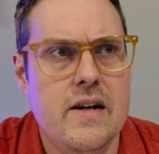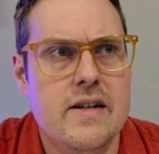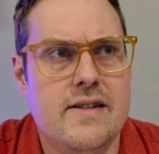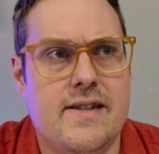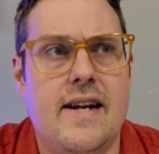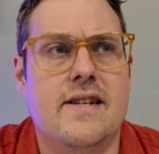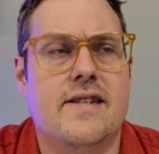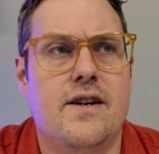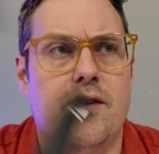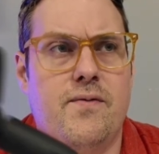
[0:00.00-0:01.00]

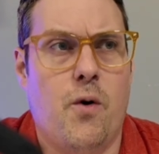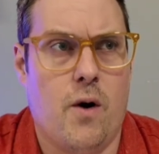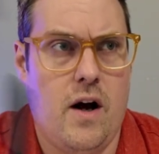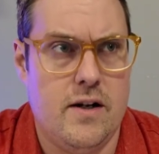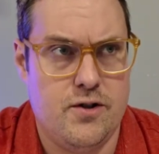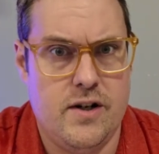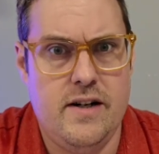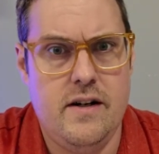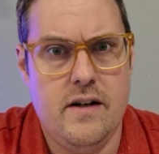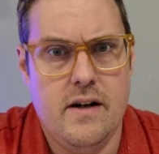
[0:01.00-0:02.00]
Cinestill
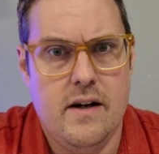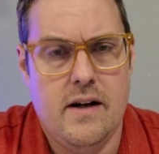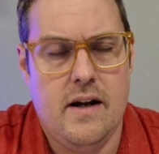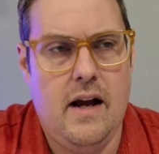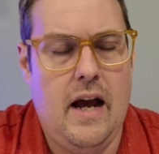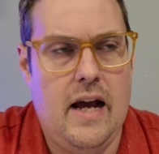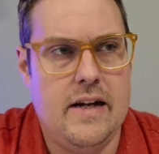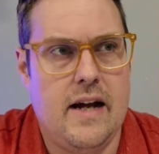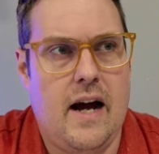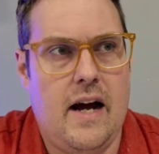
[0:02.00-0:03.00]
400,
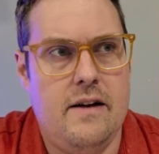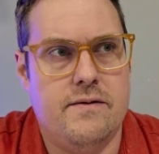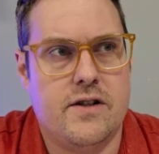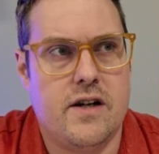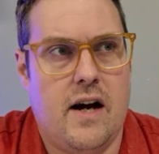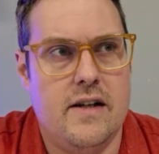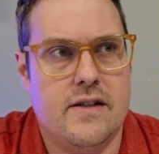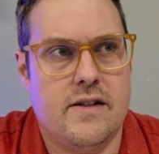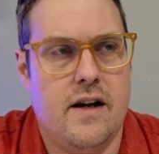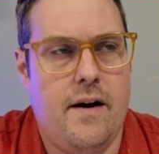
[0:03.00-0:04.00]
and I've shot
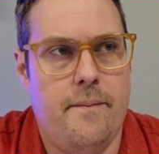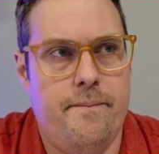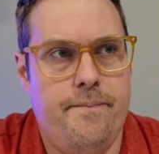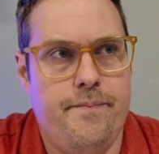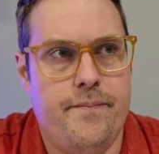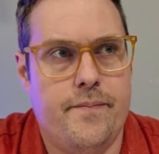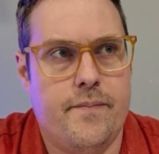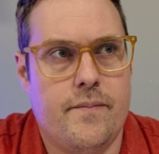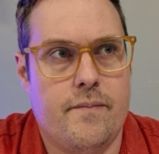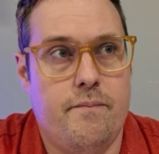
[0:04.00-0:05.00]
some
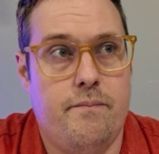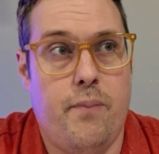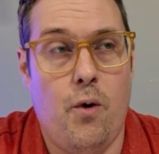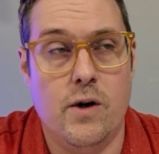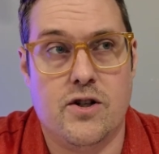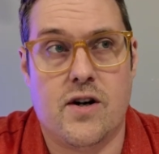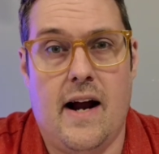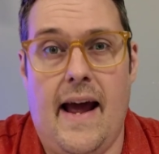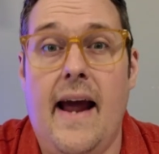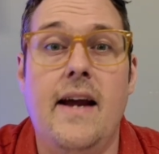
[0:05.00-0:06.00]

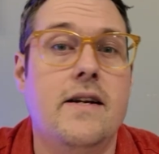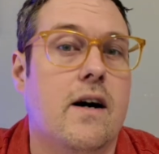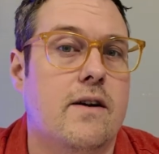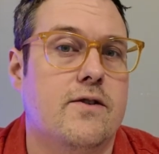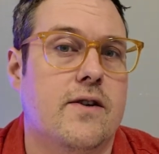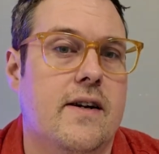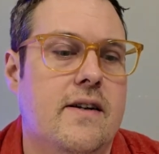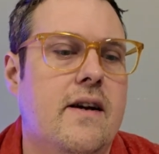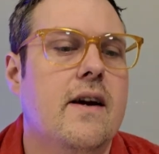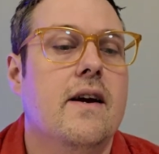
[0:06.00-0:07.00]
Portra
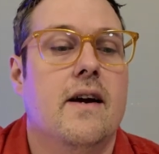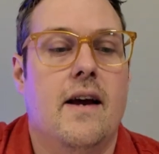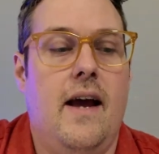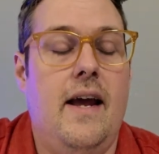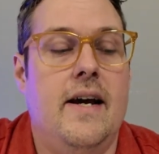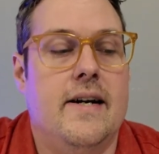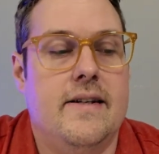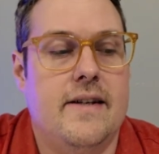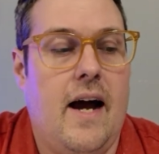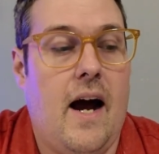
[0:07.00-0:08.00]
800,
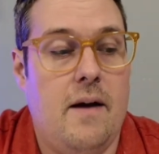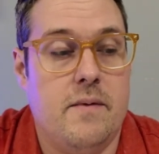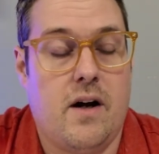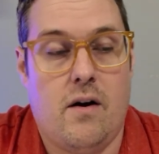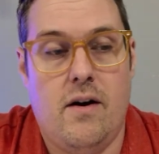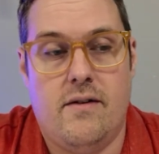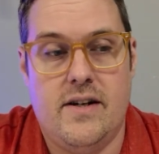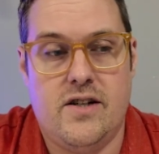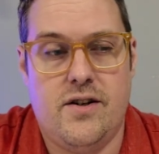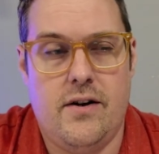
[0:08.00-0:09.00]
and I'm
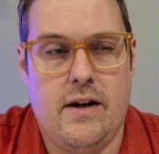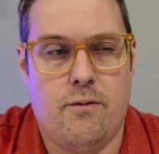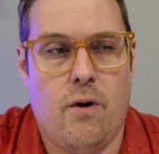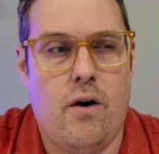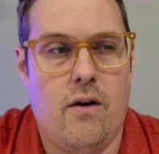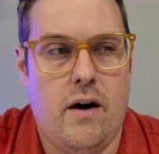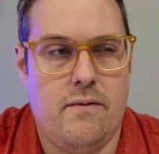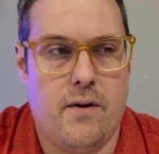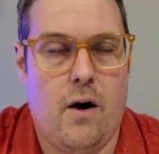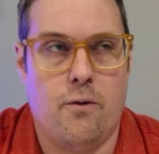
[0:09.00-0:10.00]
currently shooting a roll
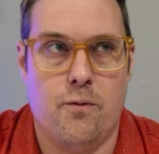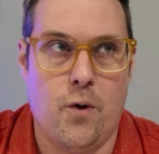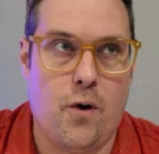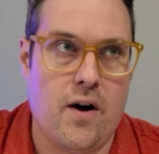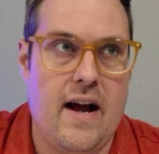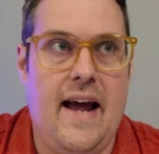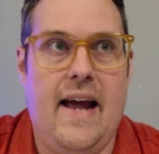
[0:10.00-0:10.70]
of Aurora